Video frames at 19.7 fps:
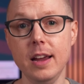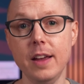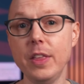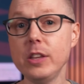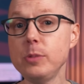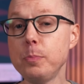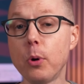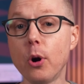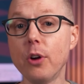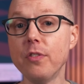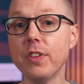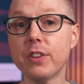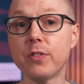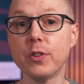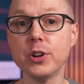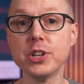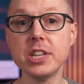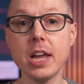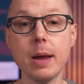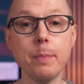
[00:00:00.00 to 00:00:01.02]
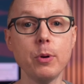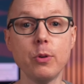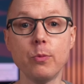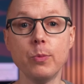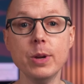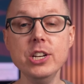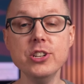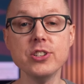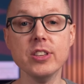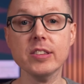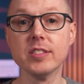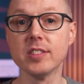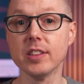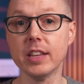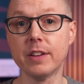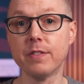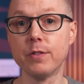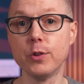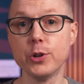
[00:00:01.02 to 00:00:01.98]
And that's perfect for temperate regions
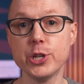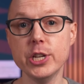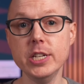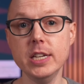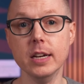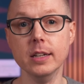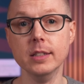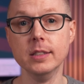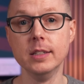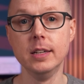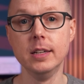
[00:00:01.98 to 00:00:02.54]
like Virginia.